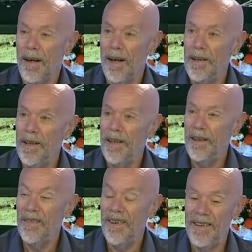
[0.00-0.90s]

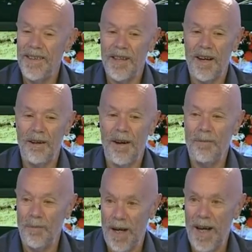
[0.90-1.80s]
And so
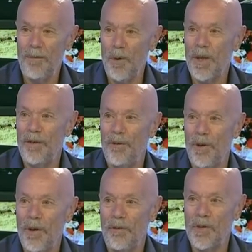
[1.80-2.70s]
I am looking
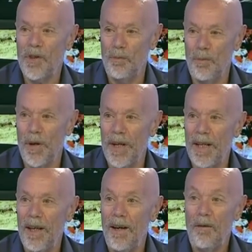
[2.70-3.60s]
for
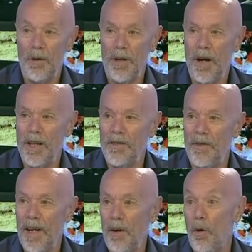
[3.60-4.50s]
somebody with a nice
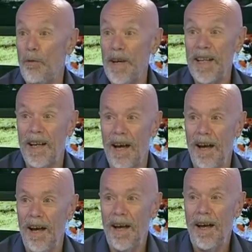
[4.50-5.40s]
villa or finca